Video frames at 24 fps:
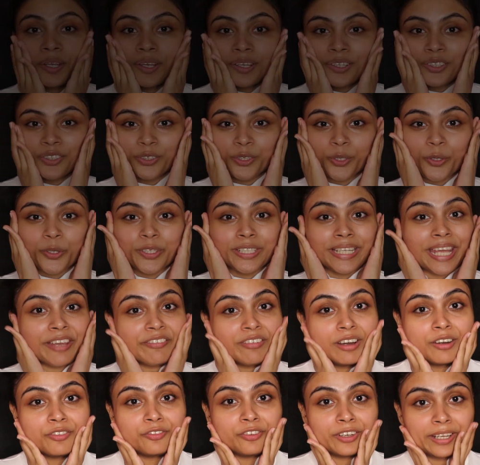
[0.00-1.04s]
So
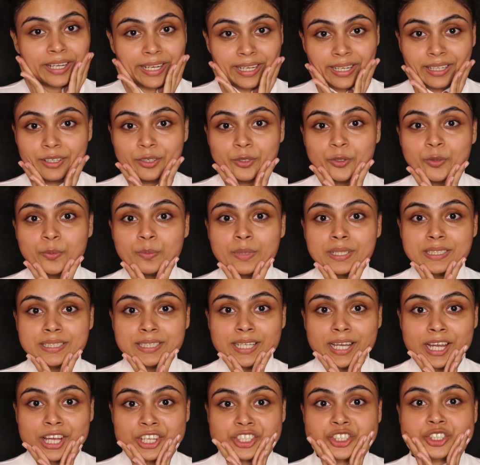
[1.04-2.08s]
never forget to
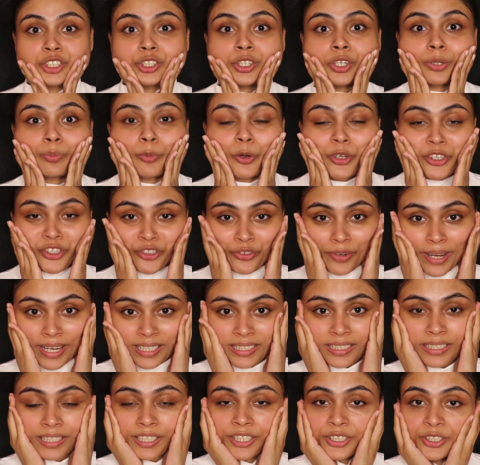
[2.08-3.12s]
massage your
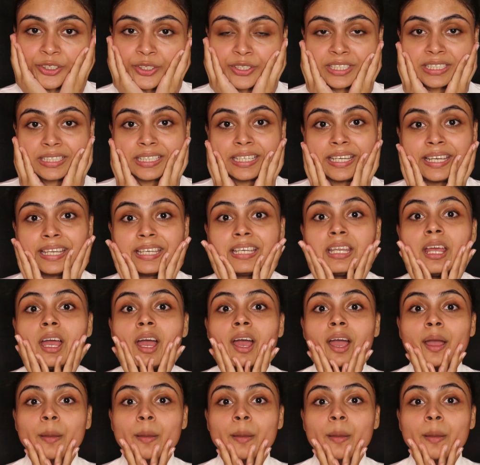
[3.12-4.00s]
moisturizer into your skin